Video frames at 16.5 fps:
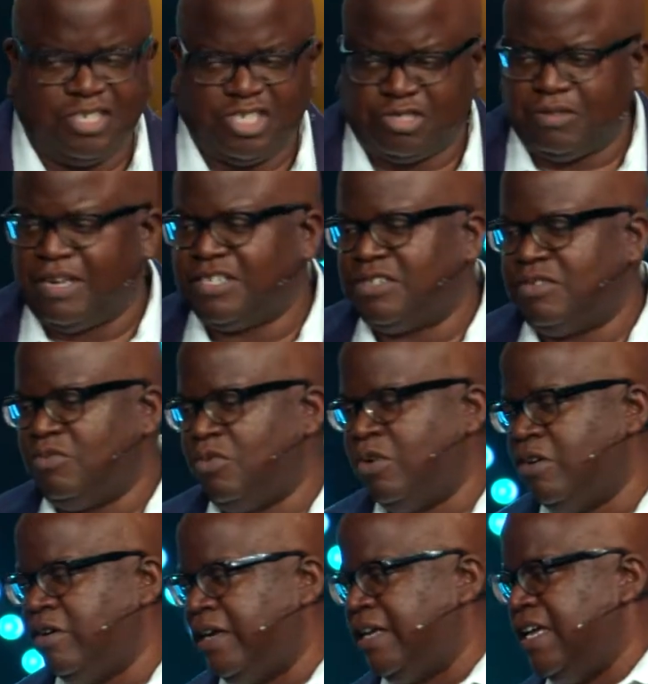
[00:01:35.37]
and stress and
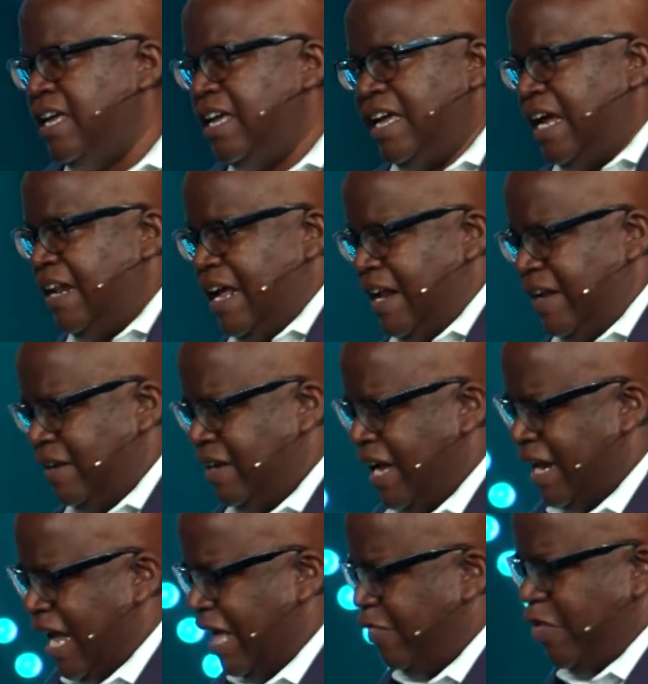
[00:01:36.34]
worry,
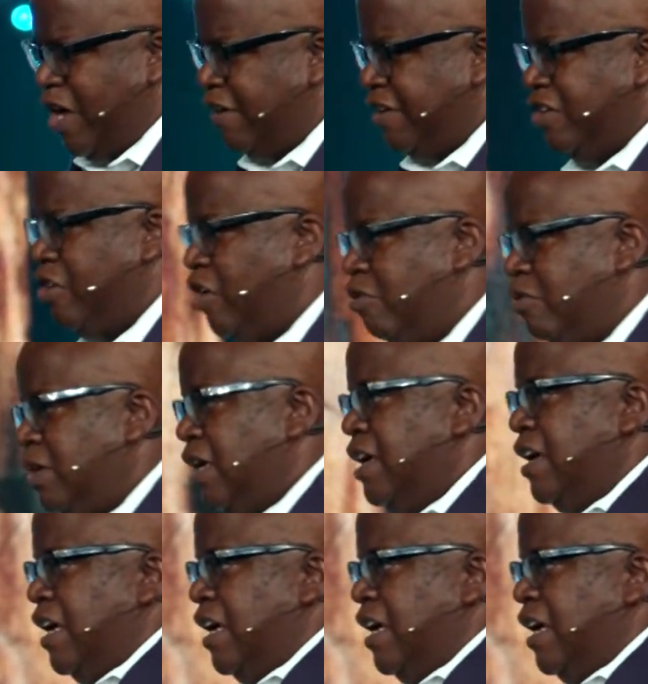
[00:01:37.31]
and I thought, you know,